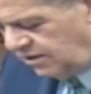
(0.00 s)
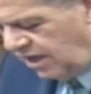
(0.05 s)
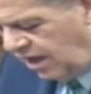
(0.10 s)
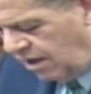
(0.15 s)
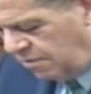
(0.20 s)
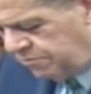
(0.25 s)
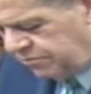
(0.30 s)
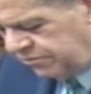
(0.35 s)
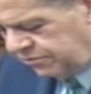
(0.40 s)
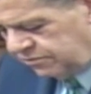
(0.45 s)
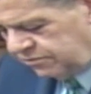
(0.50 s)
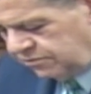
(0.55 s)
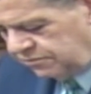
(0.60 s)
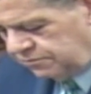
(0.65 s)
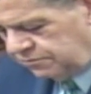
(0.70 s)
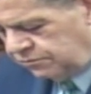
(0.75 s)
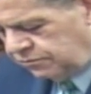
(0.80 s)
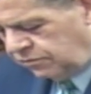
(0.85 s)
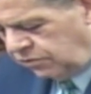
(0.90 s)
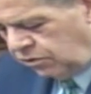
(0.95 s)
labs
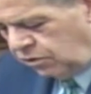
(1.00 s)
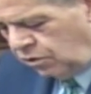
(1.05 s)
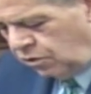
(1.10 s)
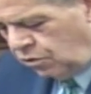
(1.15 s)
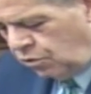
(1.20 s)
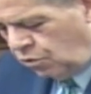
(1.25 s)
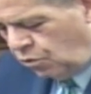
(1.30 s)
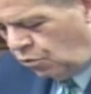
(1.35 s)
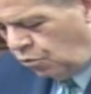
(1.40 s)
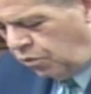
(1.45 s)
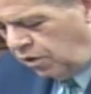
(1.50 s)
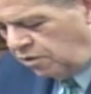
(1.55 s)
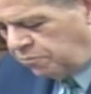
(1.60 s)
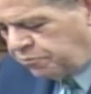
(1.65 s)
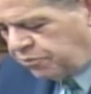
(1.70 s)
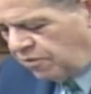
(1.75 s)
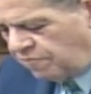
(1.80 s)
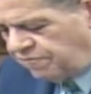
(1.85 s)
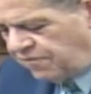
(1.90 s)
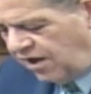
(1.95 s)
will
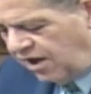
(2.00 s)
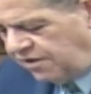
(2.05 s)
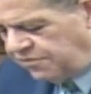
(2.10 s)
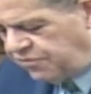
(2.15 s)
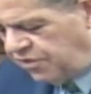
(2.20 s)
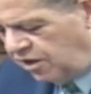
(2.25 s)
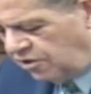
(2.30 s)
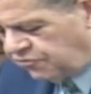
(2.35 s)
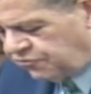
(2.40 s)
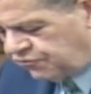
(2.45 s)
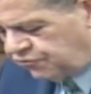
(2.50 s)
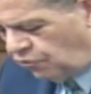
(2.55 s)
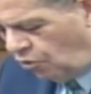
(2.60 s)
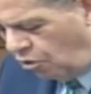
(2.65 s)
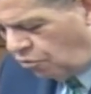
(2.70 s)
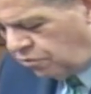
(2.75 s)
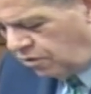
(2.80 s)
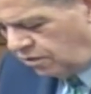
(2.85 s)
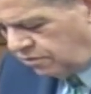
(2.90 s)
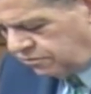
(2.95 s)
provide the
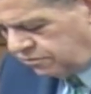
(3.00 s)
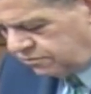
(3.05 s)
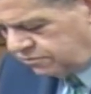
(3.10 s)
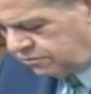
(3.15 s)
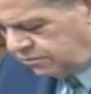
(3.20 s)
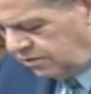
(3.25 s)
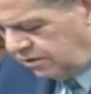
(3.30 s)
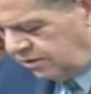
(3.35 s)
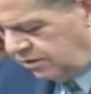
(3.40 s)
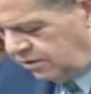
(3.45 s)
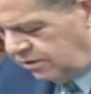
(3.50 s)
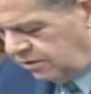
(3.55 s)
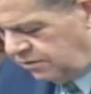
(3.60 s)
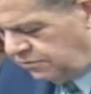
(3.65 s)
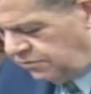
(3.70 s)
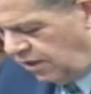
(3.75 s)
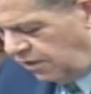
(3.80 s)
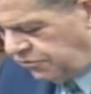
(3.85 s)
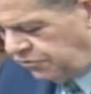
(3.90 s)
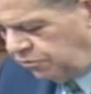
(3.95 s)
assurance
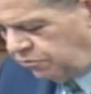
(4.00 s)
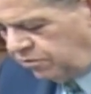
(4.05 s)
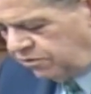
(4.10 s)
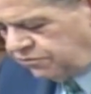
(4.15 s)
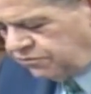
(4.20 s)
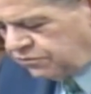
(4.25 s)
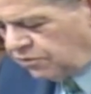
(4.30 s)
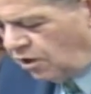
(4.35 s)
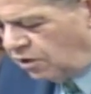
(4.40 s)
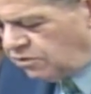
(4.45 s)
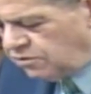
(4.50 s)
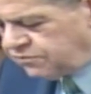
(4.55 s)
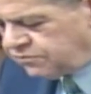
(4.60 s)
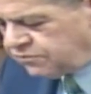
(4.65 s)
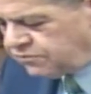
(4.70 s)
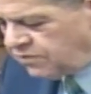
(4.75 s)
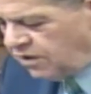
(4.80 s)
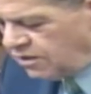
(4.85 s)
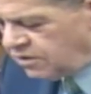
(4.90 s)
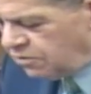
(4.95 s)
that the results
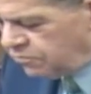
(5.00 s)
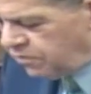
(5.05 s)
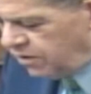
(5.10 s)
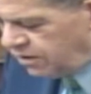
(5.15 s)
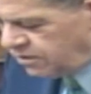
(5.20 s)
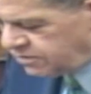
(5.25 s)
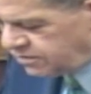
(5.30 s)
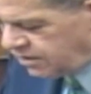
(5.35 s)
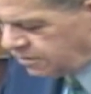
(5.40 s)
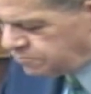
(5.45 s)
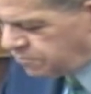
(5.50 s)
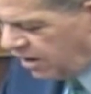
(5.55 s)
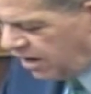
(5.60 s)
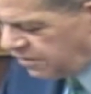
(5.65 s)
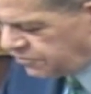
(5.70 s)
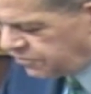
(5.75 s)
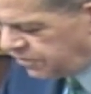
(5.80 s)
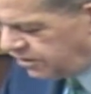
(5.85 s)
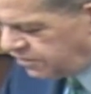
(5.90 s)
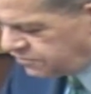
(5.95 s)
generated
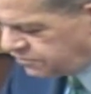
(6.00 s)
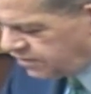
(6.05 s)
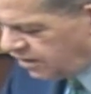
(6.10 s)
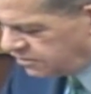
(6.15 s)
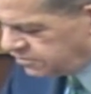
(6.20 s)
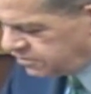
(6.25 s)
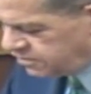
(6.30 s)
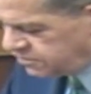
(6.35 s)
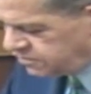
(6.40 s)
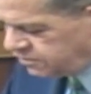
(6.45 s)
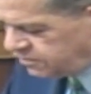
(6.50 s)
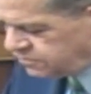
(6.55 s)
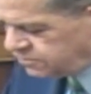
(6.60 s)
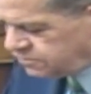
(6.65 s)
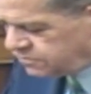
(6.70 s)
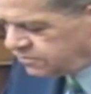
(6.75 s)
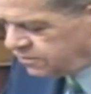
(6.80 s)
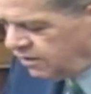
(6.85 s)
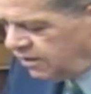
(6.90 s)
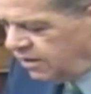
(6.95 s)
by these
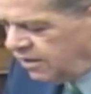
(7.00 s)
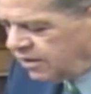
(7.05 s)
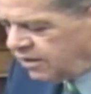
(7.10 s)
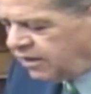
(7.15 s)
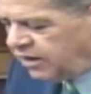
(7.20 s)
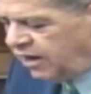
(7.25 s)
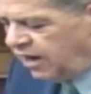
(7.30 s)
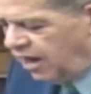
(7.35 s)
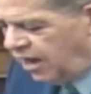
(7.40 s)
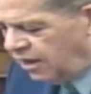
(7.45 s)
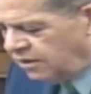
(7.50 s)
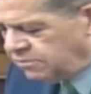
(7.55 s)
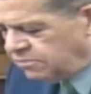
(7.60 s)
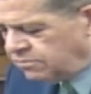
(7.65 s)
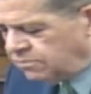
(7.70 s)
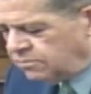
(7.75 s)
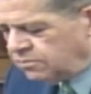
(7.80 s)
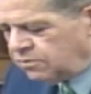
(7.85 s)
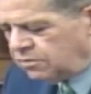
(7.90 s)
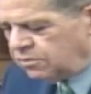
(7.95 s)
entities
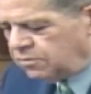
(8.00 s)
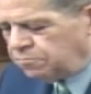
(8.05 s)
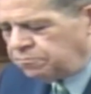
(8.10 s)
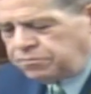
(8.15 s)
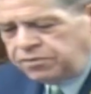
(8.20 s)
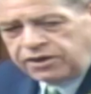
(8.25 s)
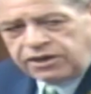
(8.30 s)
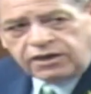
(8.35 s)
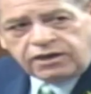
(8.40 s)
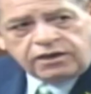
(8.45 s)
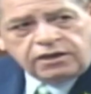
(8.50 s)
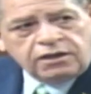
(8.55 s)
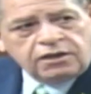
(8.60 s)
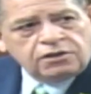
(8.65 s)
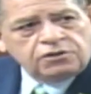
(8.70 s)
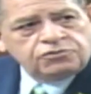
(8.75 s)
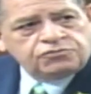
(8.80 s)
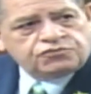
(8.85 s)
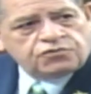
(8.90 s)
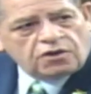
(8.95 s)
can be
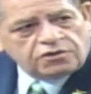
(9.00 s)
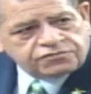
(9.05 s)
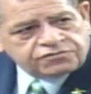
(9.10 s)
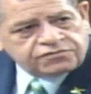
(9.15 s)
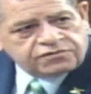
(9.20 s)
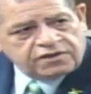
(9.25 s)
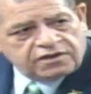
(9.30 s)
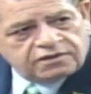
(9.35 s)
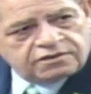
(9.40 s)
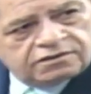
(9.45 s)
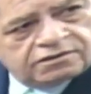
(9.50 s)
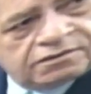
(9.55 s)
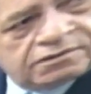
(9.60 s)
trusted.